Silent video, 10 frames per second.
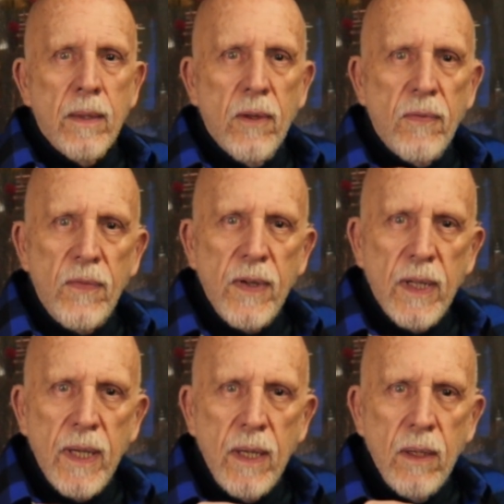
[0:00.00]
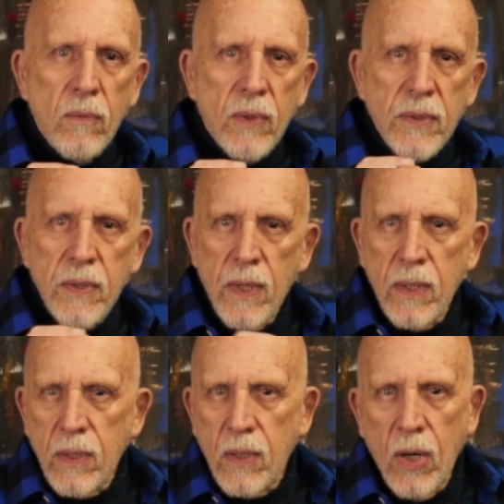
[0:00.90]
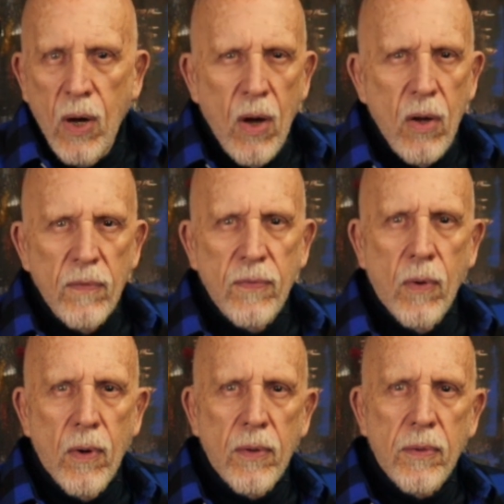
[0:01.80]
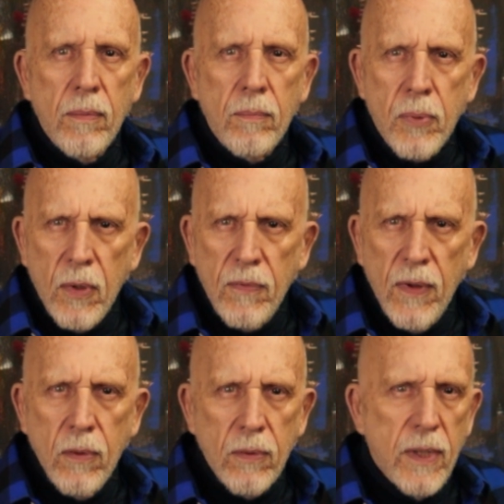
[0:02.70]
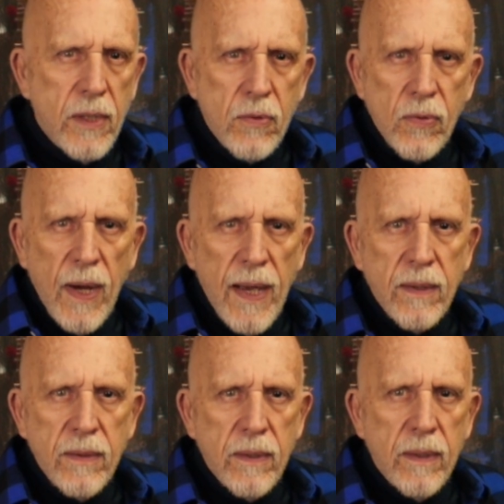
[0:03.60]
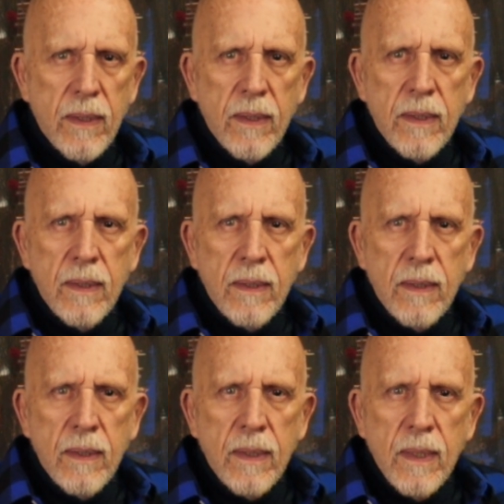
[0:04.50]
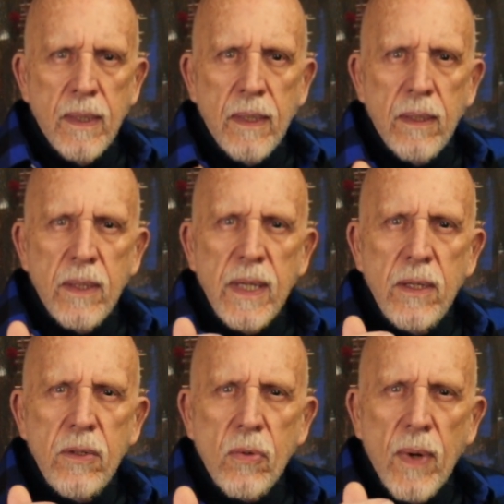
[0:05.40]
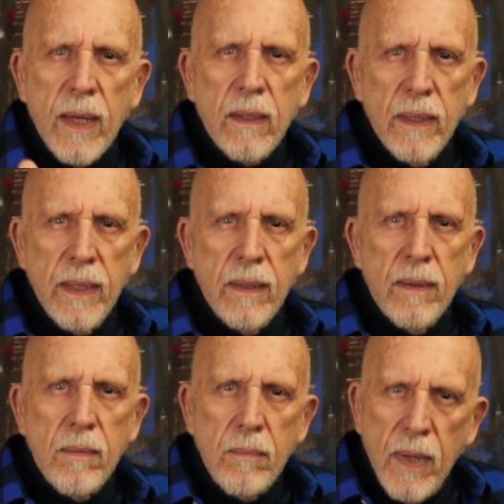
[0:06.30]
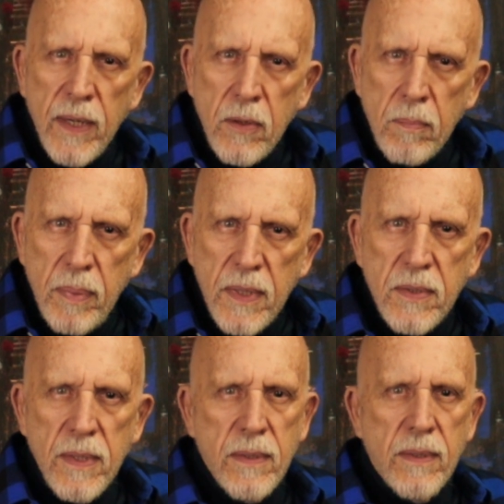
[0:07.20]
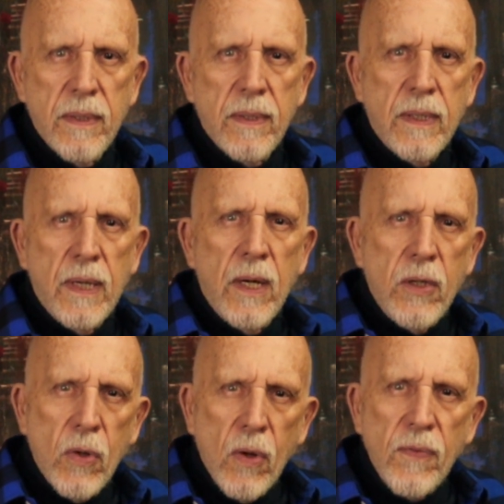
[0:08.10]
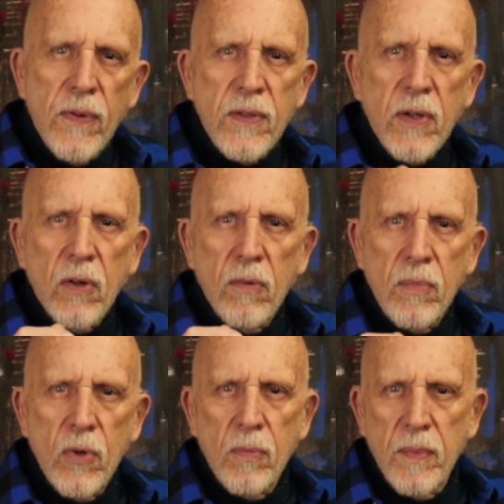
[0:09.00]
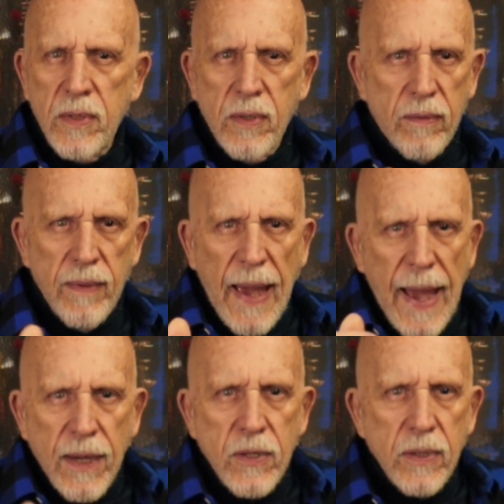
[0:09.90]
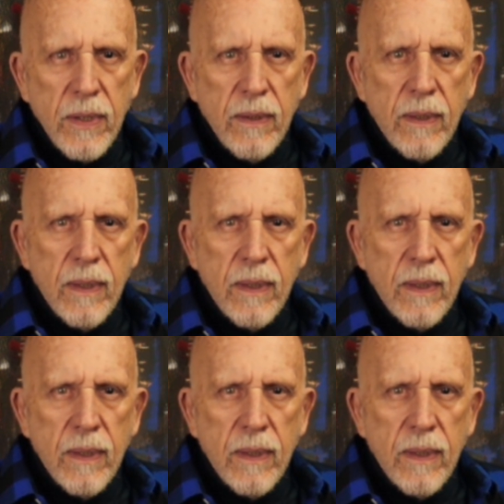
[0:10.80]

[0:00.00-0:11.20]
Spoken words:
The feeling was called forth, provoked, attracted indirectly by your business, your physical movement, your action.